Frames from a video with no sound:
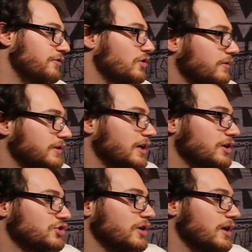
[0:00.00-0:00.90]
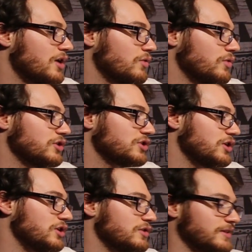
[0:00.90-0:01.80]
If you don't have the luxury, we're just
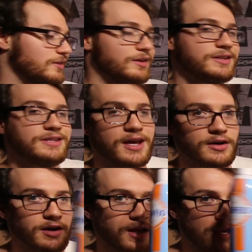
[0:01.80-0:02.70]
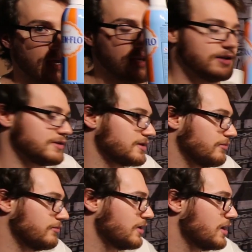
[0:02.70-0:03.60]
gonna use a little container and then
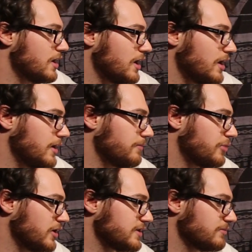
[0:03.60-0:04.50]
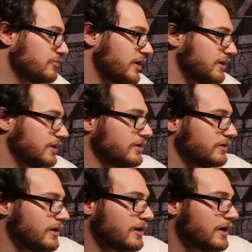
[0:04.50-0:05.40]
some parts and brake
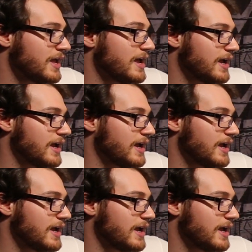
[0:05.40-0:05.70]
cleaner there.